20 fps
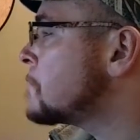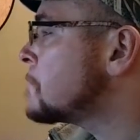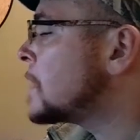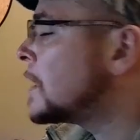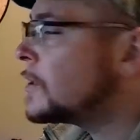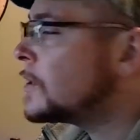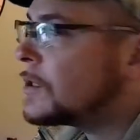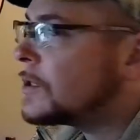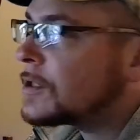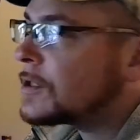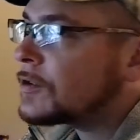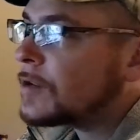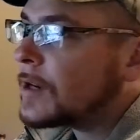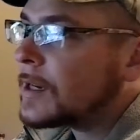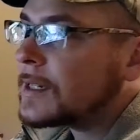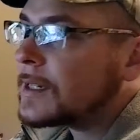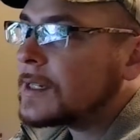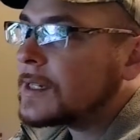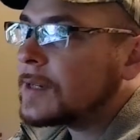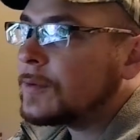Just trying
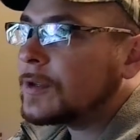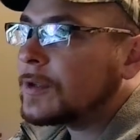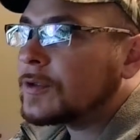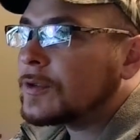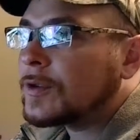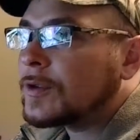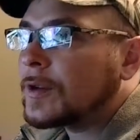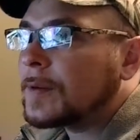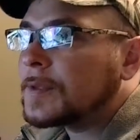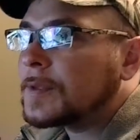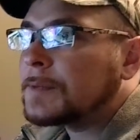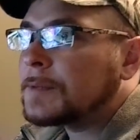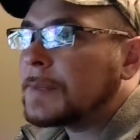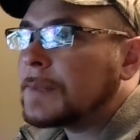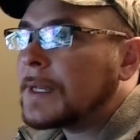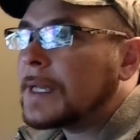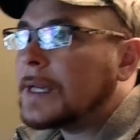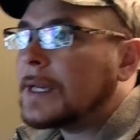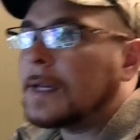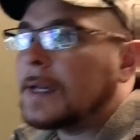to see when Trump's
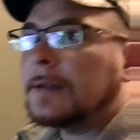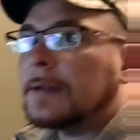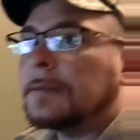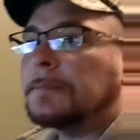speaking.